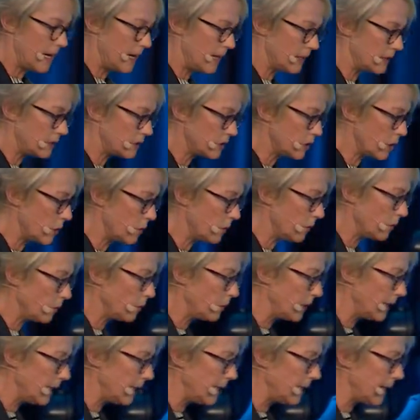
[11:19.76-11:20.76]
So
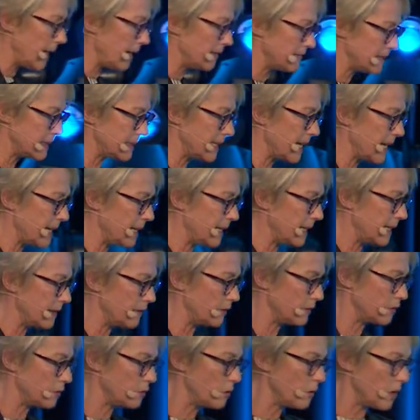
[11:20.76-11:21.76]
we have said
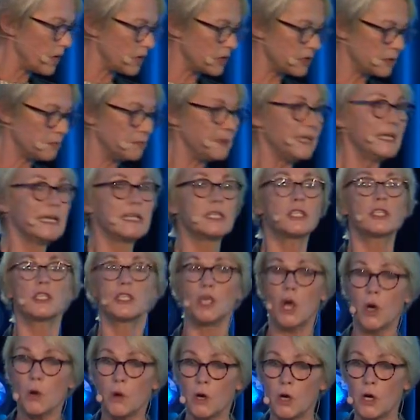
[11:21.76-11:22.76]
that to us, being
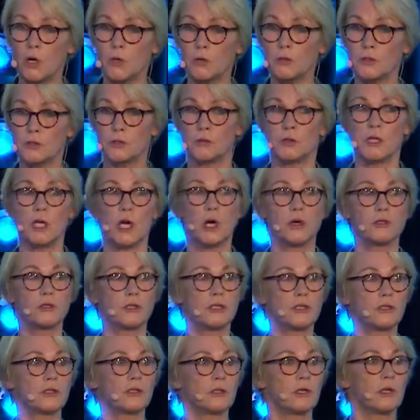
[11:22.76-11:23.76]
so close to the
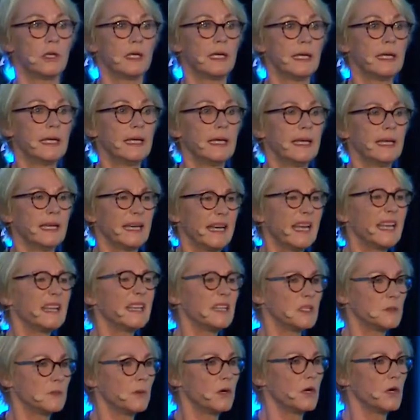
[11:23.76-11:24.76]
ocean, that
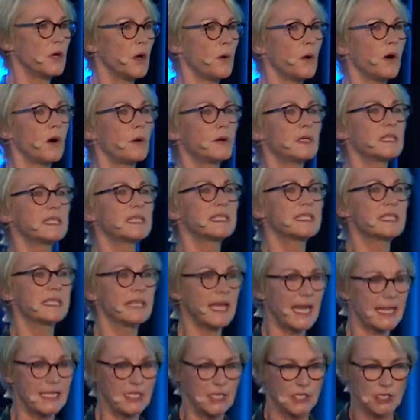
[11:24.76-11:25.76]
is one of our
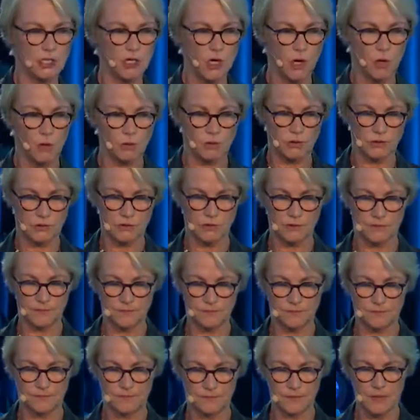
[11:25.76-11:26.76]
stretch goals.
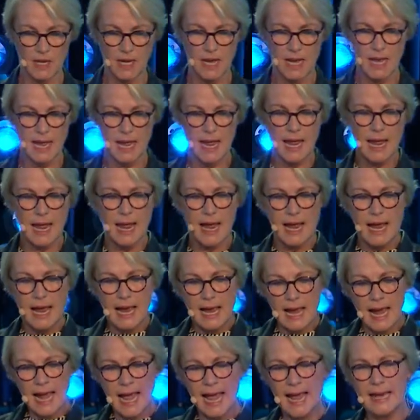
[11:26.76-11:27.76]

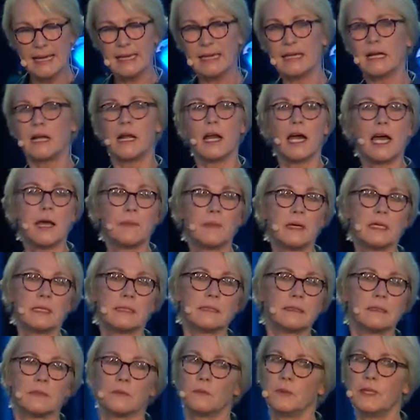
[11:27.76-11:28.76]
And the
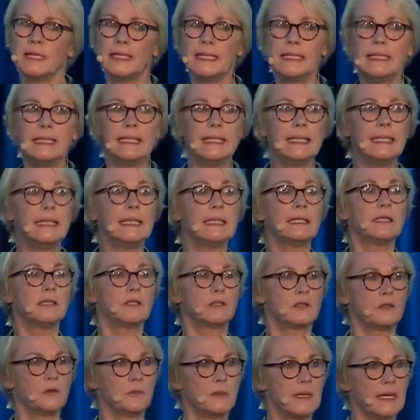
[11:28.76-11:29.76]
climate, we need
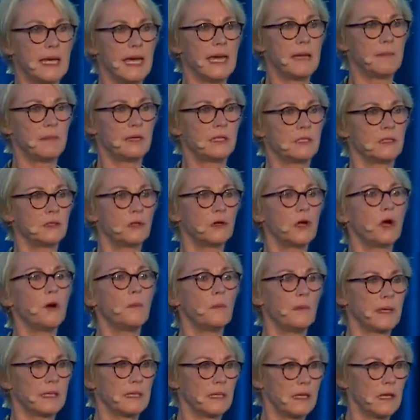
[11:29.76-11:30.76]
to be able to
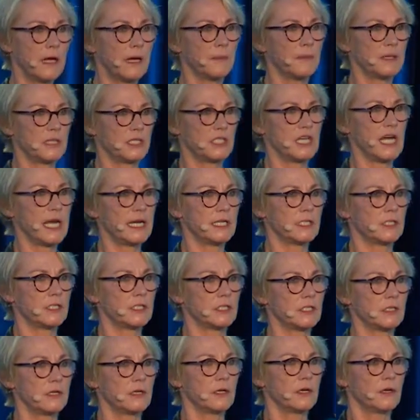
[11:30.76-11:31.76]
combat climate
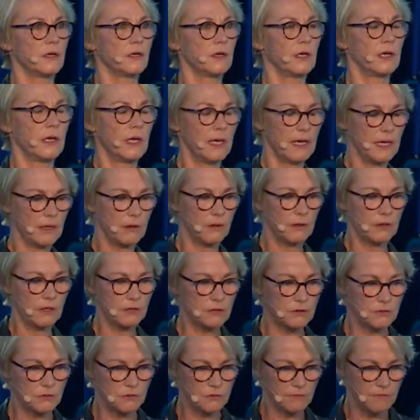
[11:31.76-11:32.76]
change in order
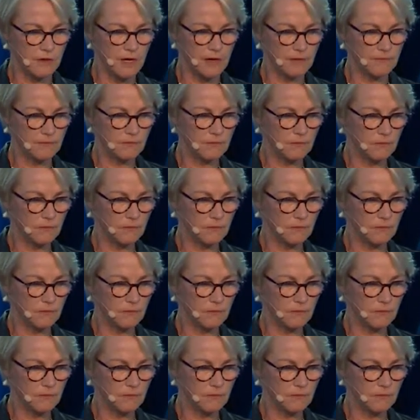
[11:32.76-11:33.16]
to survive.